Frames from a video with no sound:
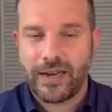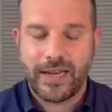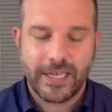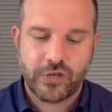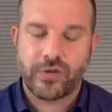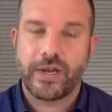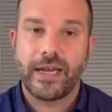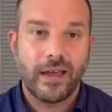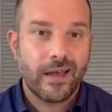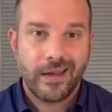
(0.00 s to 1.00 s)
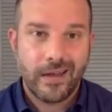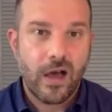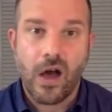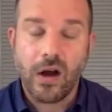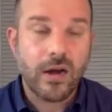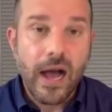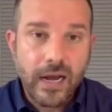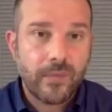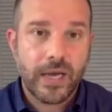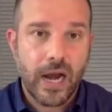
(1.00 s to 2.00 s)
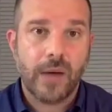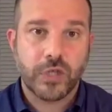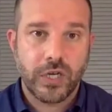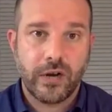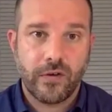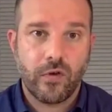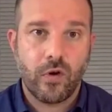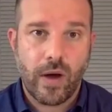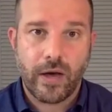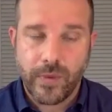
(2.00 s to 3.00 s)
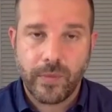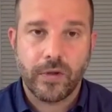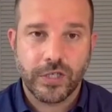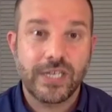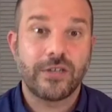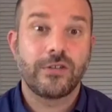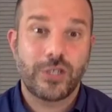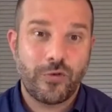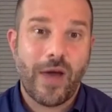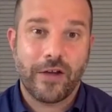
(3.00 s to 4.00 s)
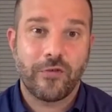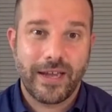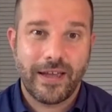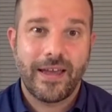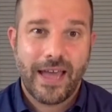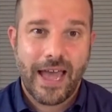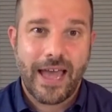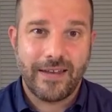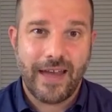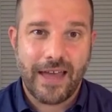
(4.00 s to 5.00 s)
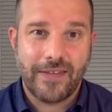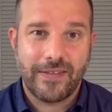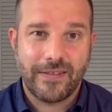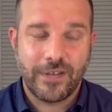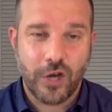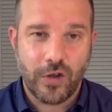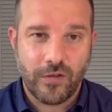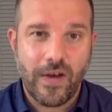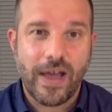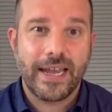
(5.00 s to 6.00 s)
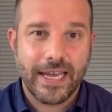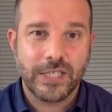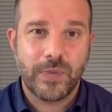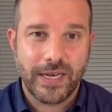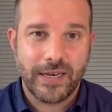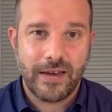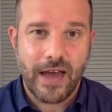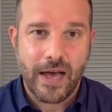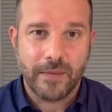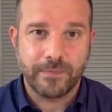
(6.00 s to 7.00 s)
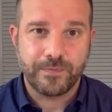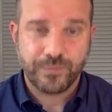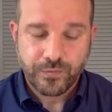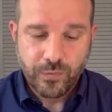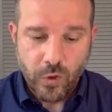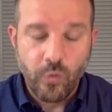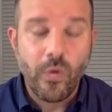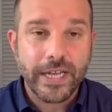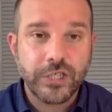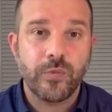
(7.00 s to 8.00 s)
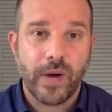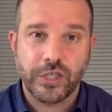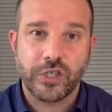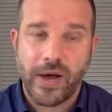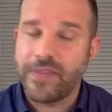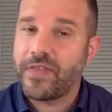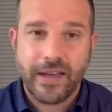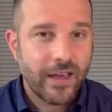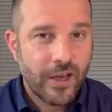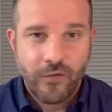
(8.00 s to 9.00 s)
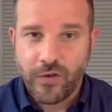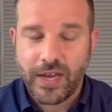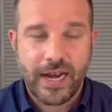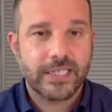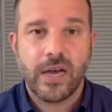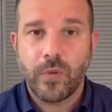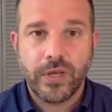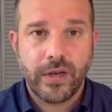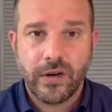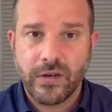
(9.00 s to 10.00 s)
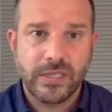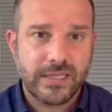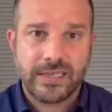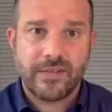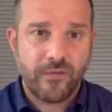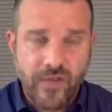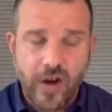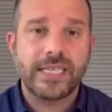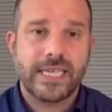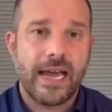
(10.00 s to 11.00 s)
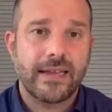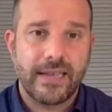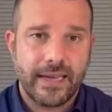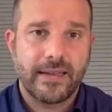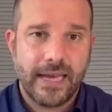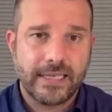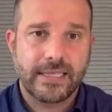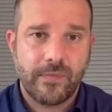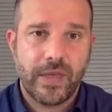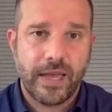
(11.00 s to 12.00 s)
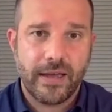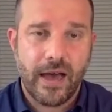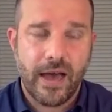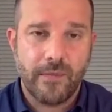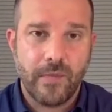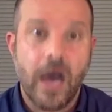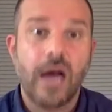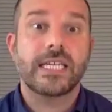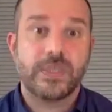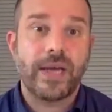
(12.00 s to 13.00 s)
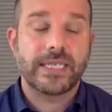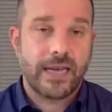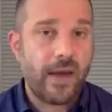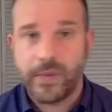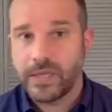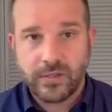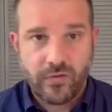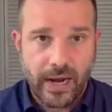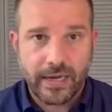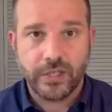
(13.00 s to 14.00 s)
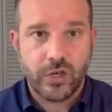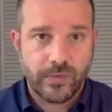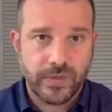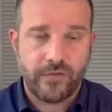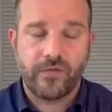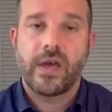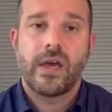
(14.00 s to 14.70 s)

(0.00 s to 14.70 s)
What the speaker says: in history are not going to be an option here for a while. People are still too angry, and the fighting has been way too much. So I think for the next couple of years, very sadly, unless something unexpected happens, right, in terms of